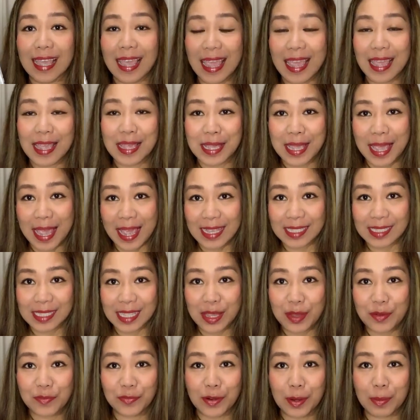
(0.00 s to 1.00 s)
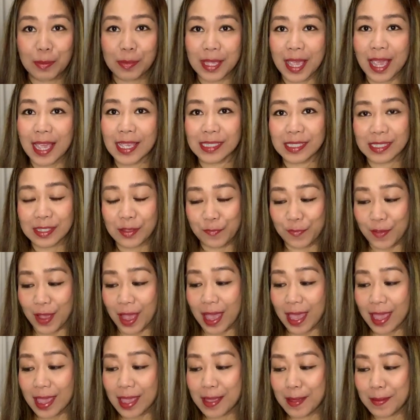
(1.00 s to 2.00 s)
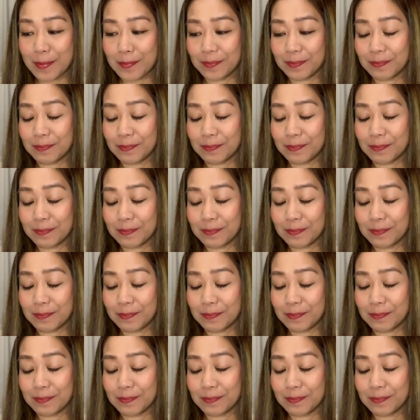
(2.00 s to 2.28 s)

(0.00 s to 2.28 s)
a casing from CaseTify.